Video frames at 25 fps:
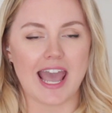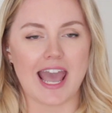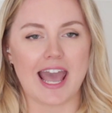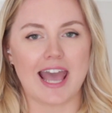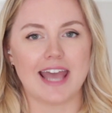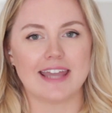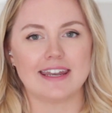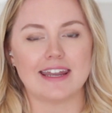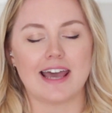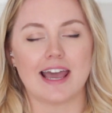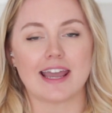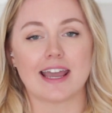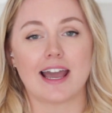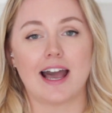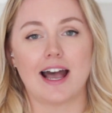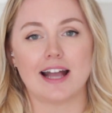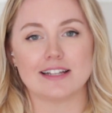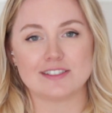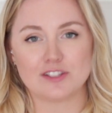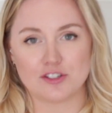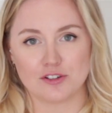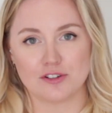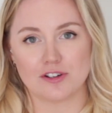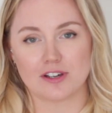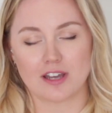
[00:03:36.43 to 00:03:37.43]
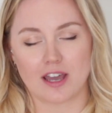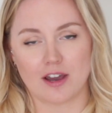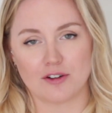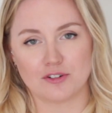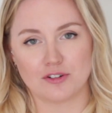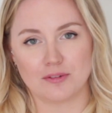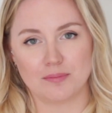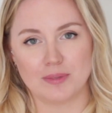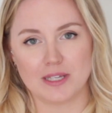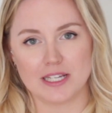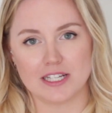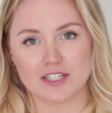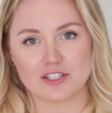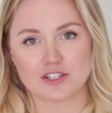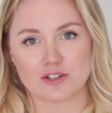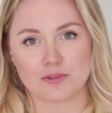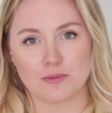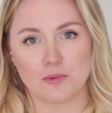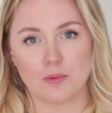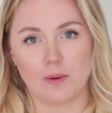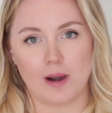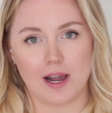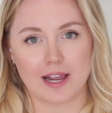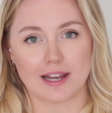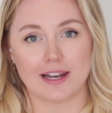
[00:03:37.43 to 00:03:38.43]
And I had yoga on the
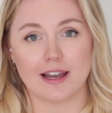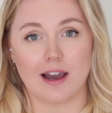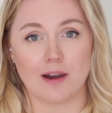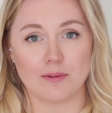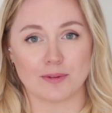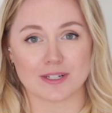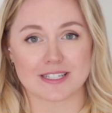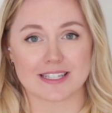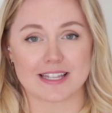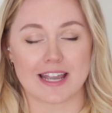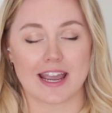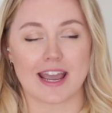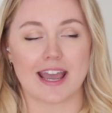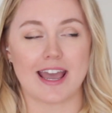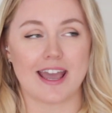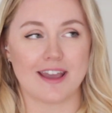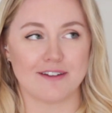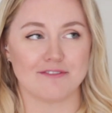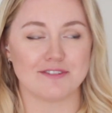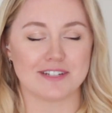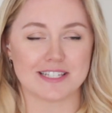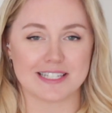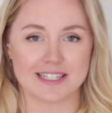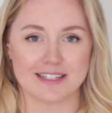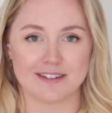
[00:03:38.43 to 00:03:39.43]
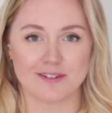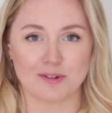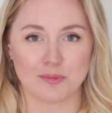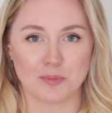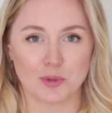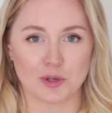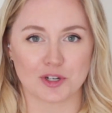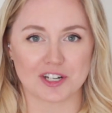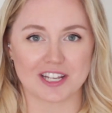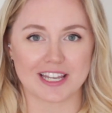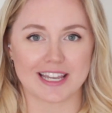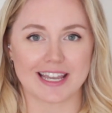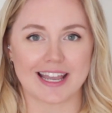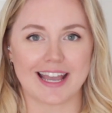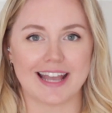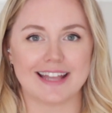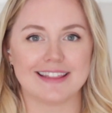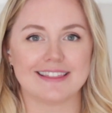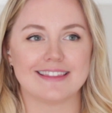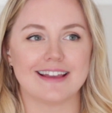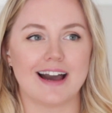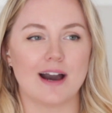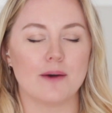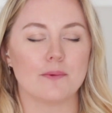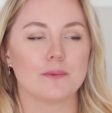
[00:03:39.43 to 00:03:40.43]
beach while I was there every single morning,
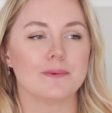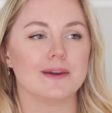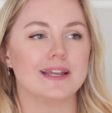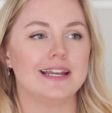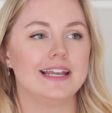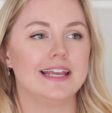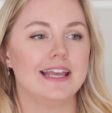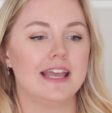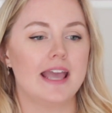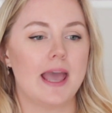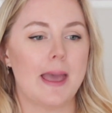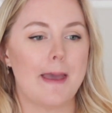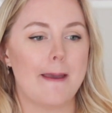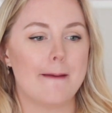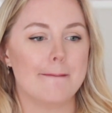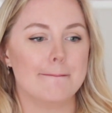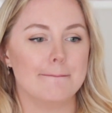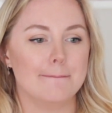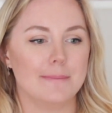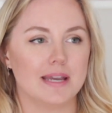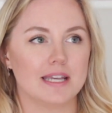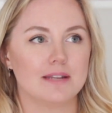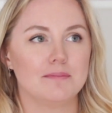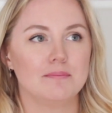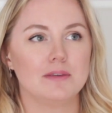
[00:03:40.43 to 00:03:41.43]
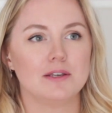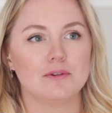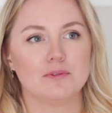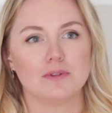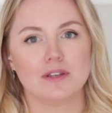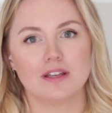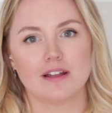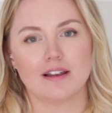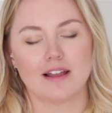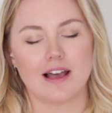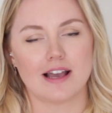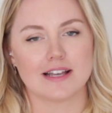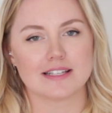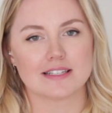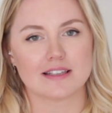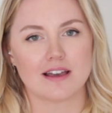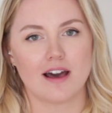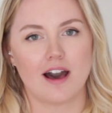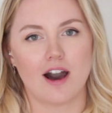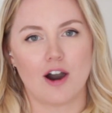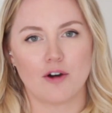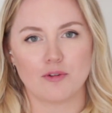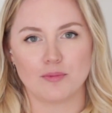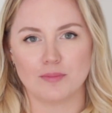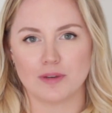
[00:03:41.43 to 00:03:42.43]
and that really made me realize
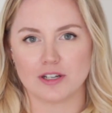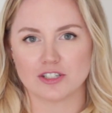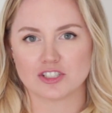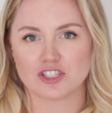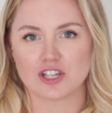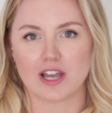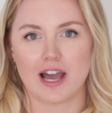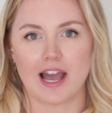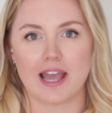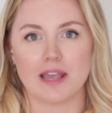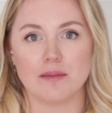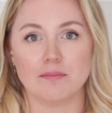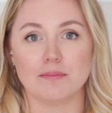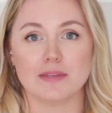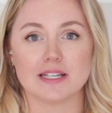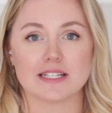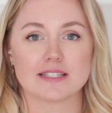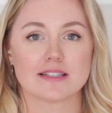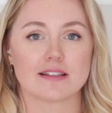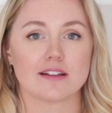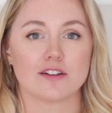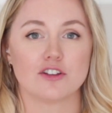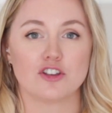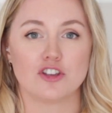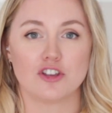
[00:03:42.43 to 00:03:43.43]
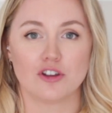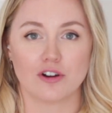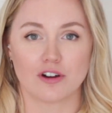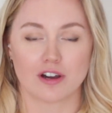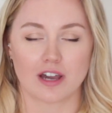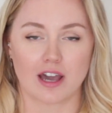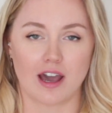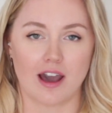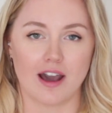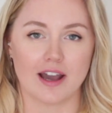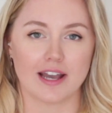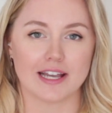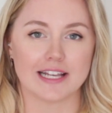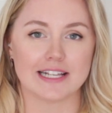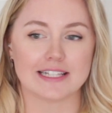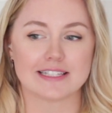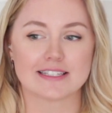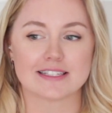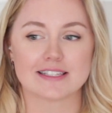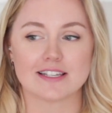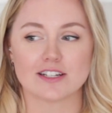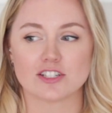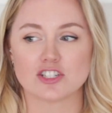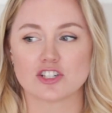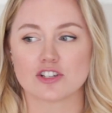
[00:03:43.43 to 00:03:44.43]
how much I missed yoga.
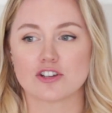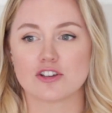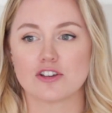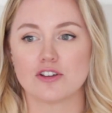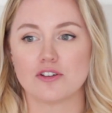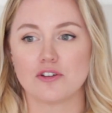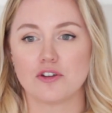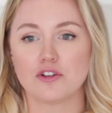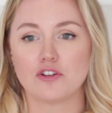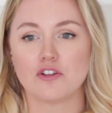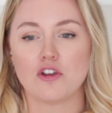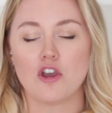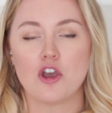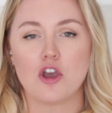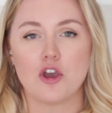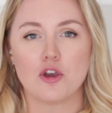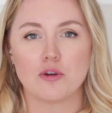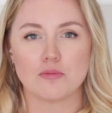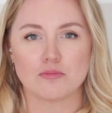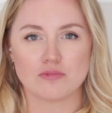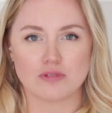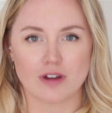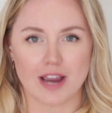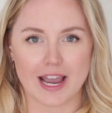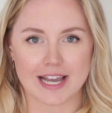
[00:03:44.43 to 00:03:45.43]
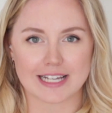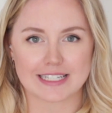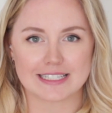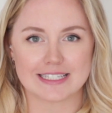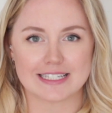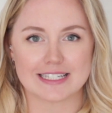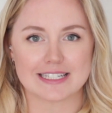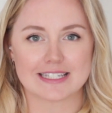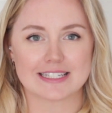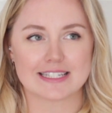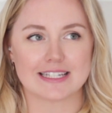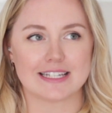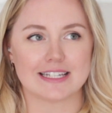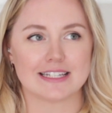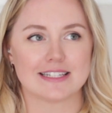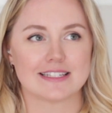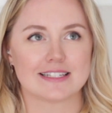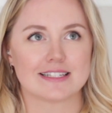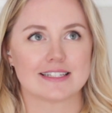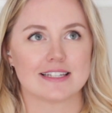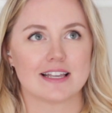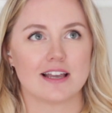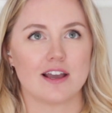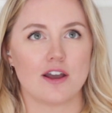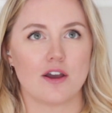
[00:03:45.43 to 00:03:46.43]
It's such a good practice.
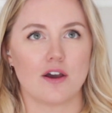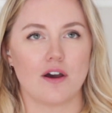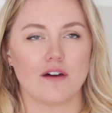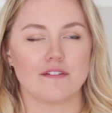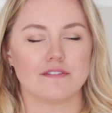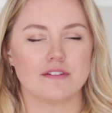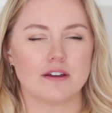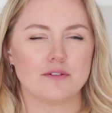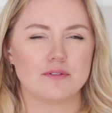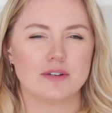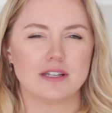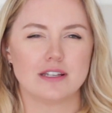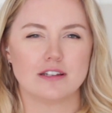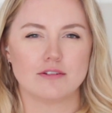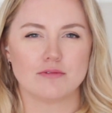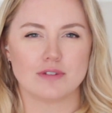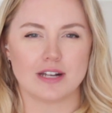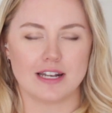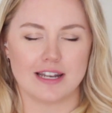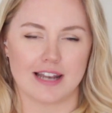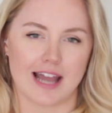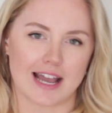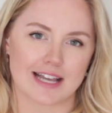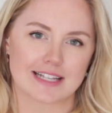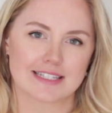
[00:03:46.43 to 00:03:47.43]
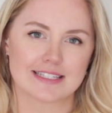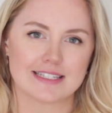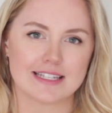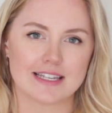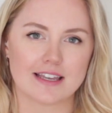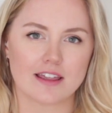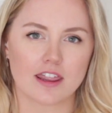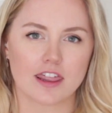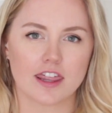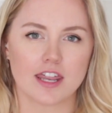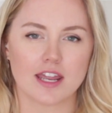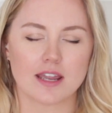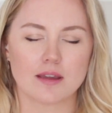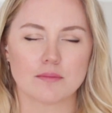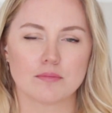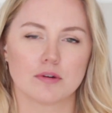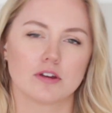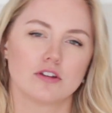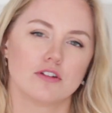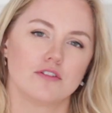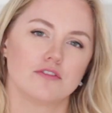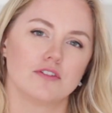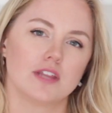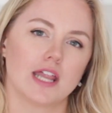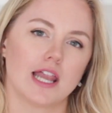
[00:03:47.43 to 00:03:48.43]
It's a very relaxing thing, but
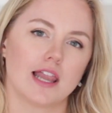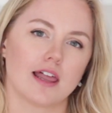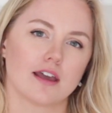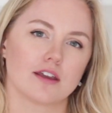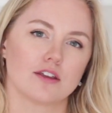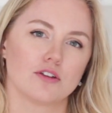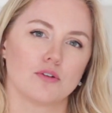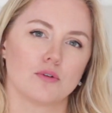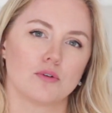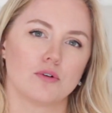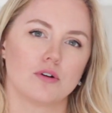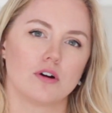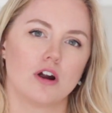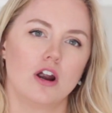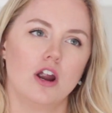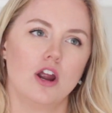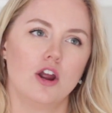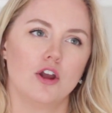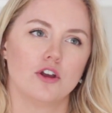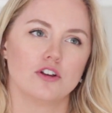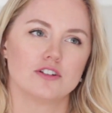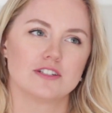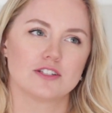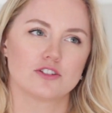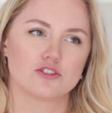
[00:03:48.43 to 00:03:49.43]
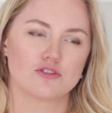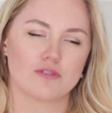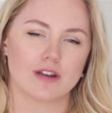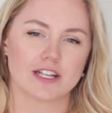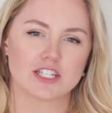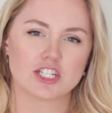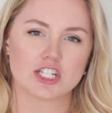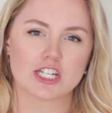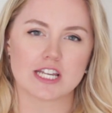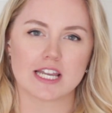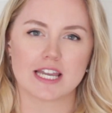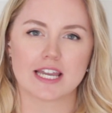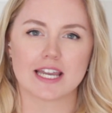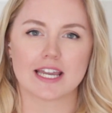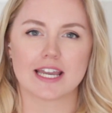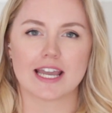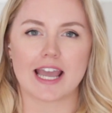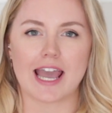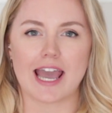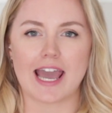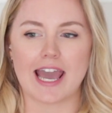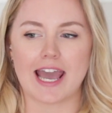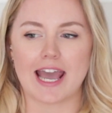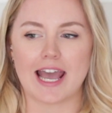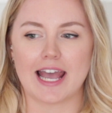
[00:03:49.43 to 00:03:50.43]
you feel like you're
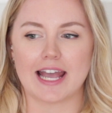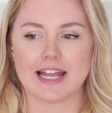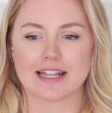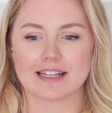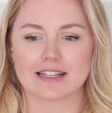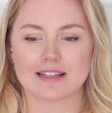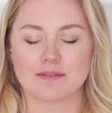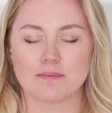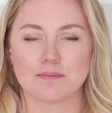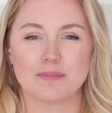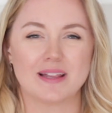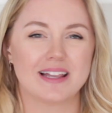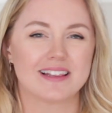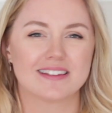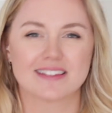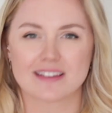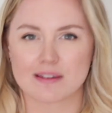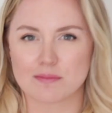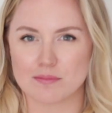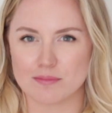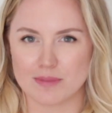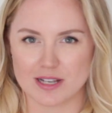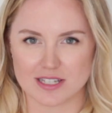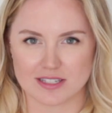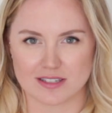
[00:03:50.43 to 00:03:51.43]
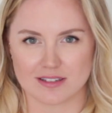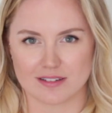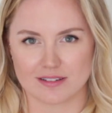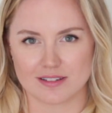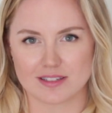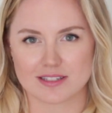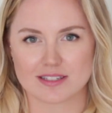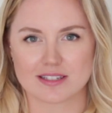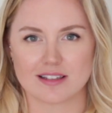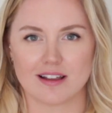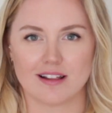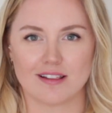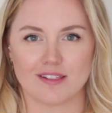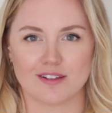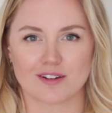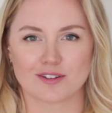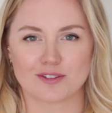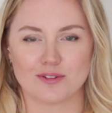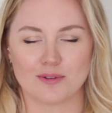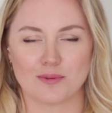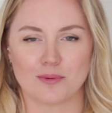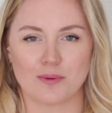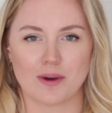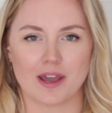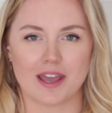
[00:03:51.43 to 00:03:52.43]
stretching and building muscles
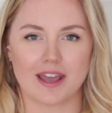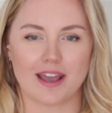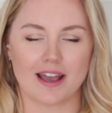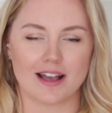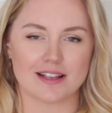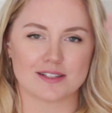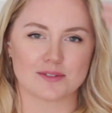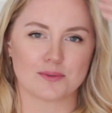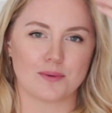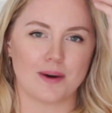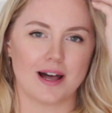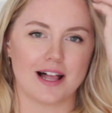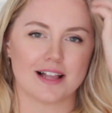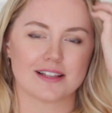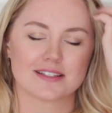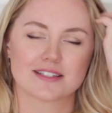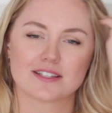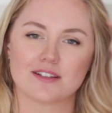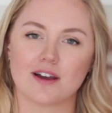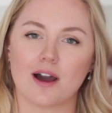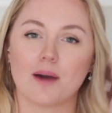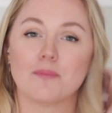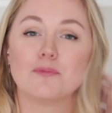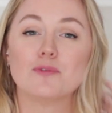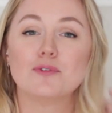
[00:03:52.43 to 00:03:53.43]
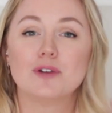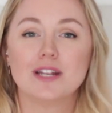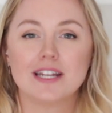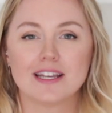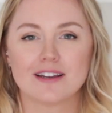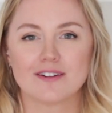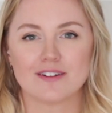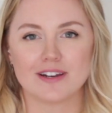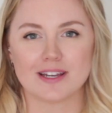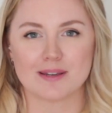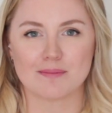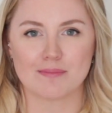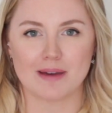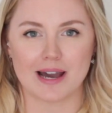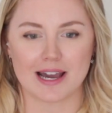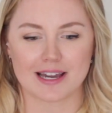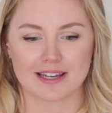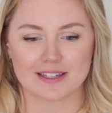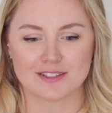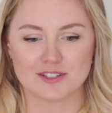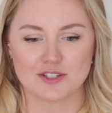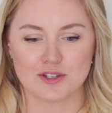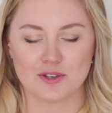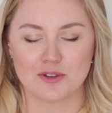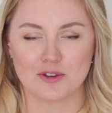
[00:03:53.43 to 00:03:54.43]
along the way as well. So I'm really going
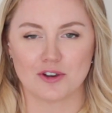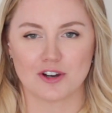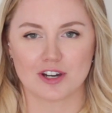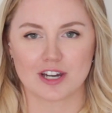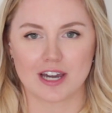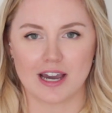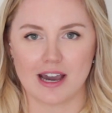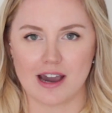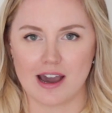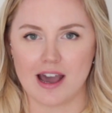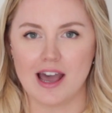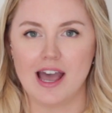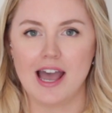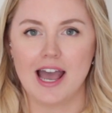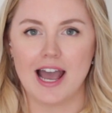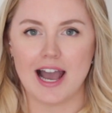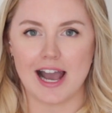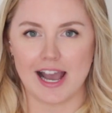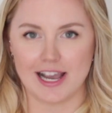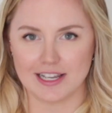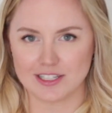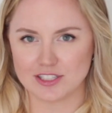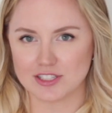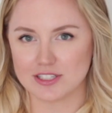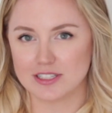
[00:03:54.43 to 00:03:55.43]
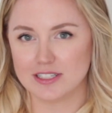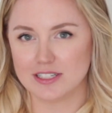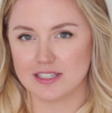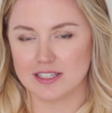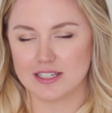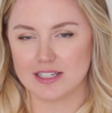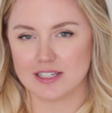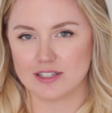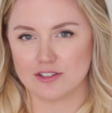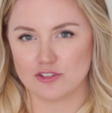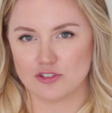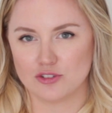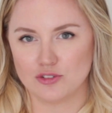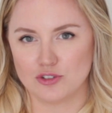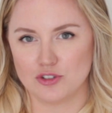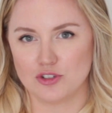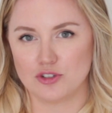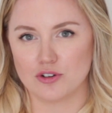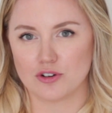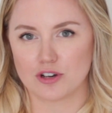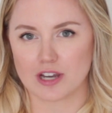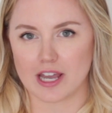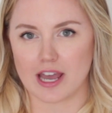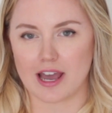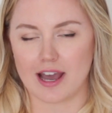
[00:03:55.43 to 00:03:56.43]
back to yoga. I actually do
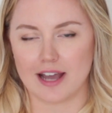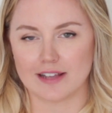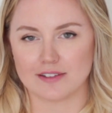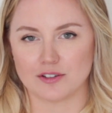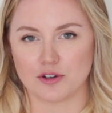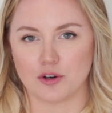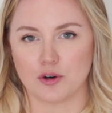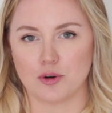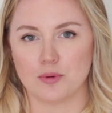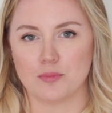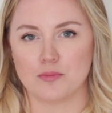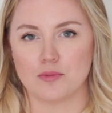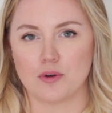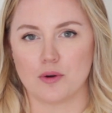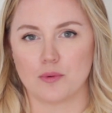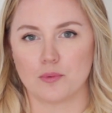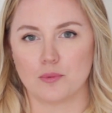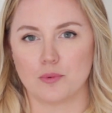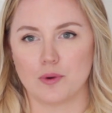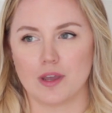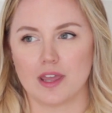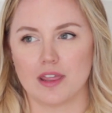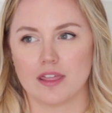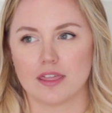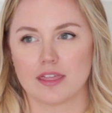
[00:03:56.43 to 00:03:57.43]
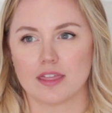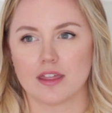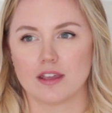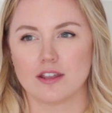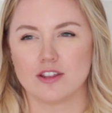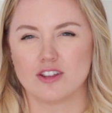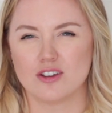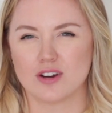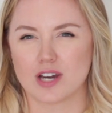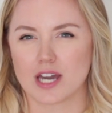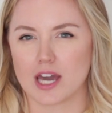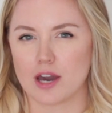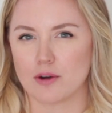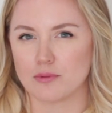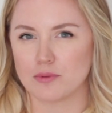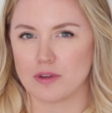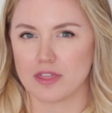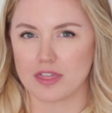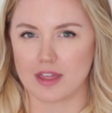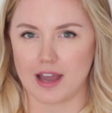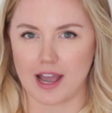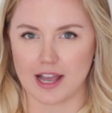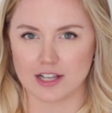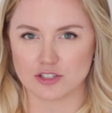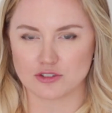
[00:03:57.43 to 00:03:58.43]
yoga at home with Yoga
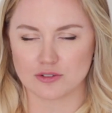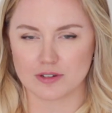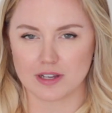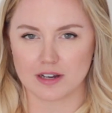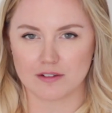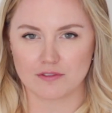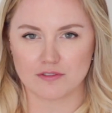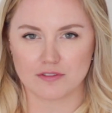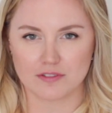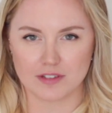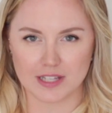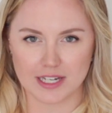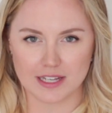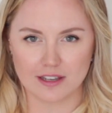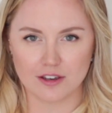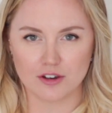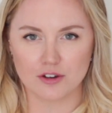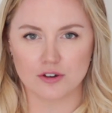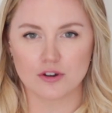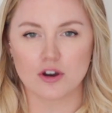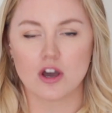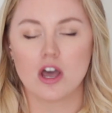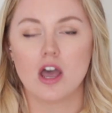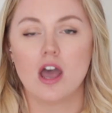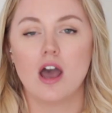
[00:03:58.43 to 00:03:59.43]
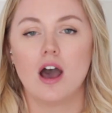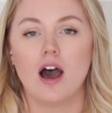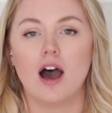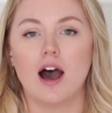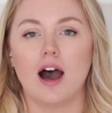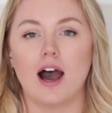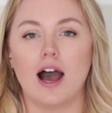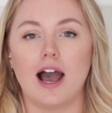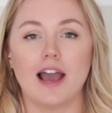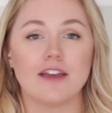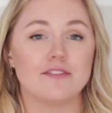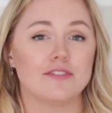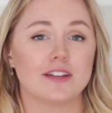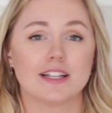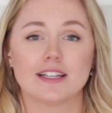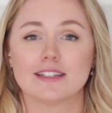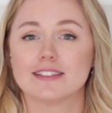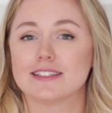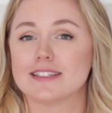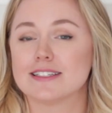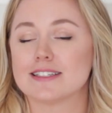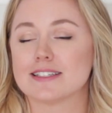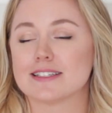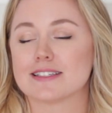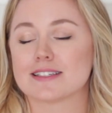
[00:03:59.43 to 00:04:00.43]
with Adriene video. I feel
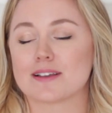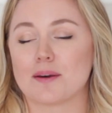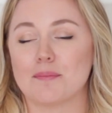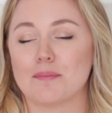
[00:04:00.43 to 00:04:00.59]
this is